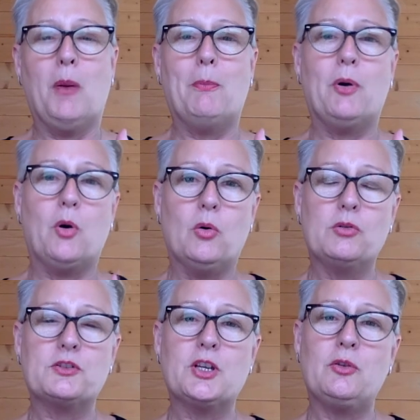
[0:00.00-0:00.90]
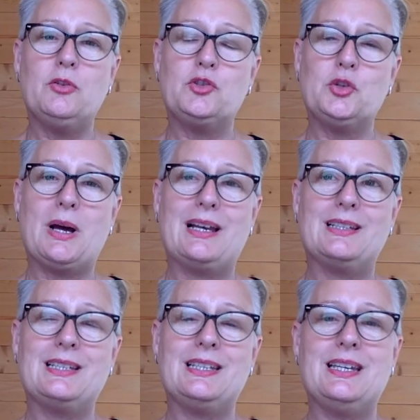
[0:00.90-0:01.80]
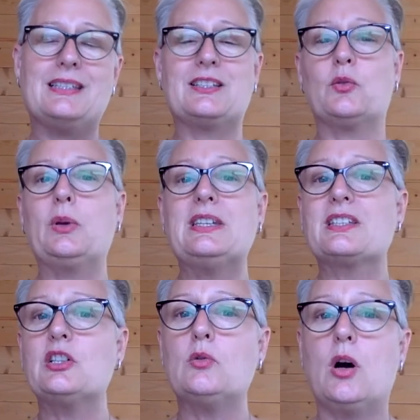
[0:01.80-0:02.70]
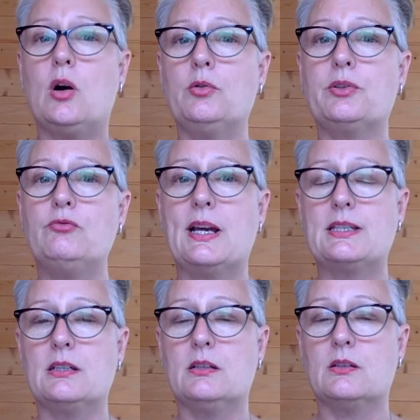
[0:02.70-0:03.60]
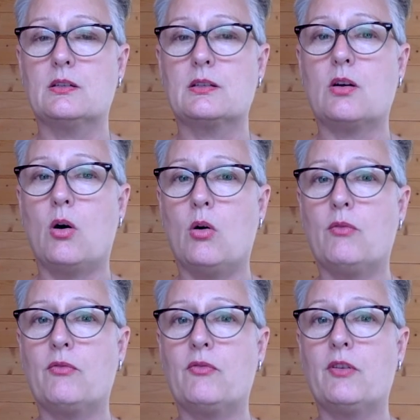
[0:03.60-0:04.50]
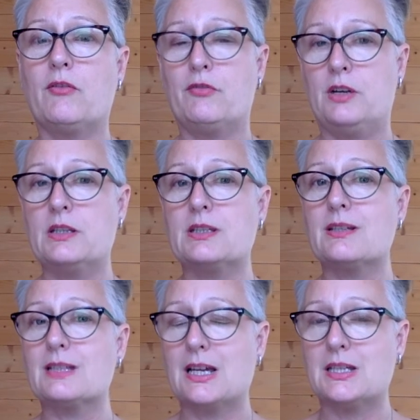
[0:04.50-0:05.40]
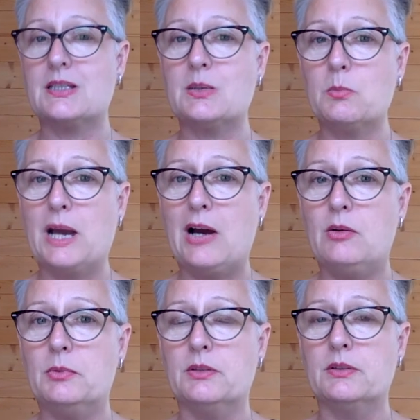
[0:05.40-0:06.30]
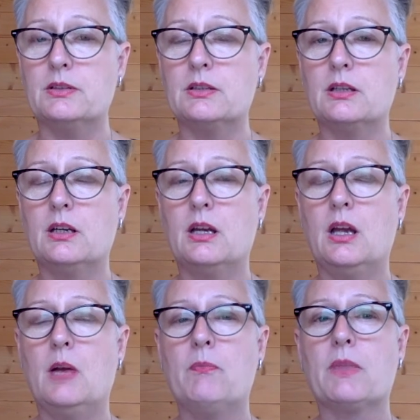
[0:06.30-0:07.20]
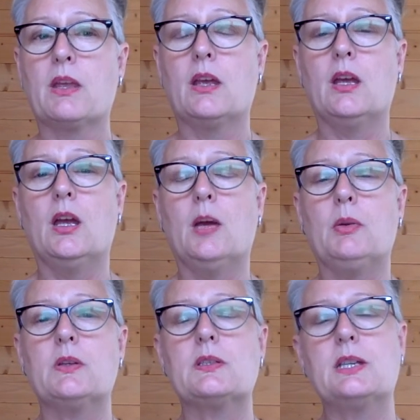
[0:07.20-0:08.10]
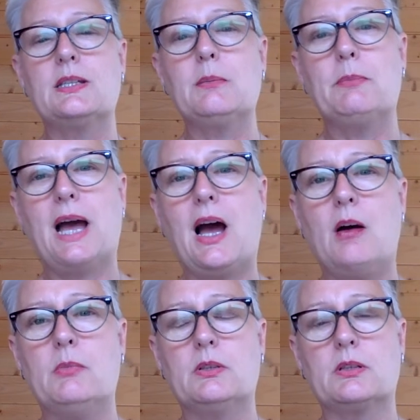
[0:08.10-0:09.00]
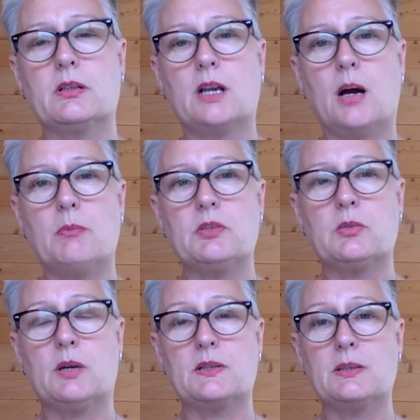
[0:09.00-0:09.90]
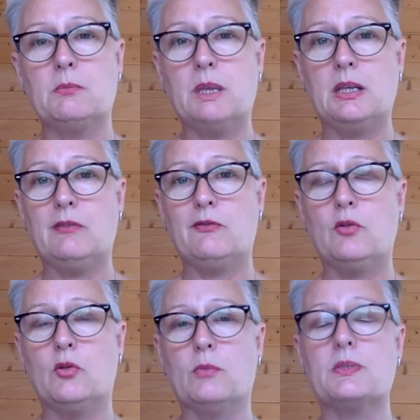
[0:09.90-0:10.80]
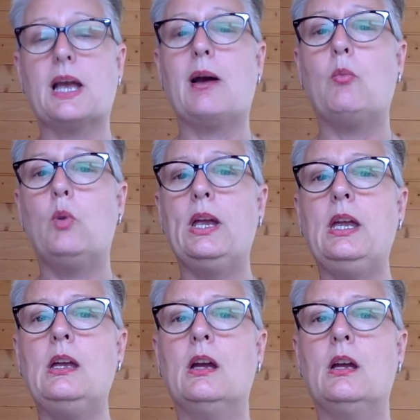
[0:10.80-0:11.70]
but also the duality is that we still hold the resonance of, for instance, that disempowerment. Because disempowerment can come to us in many forms, and we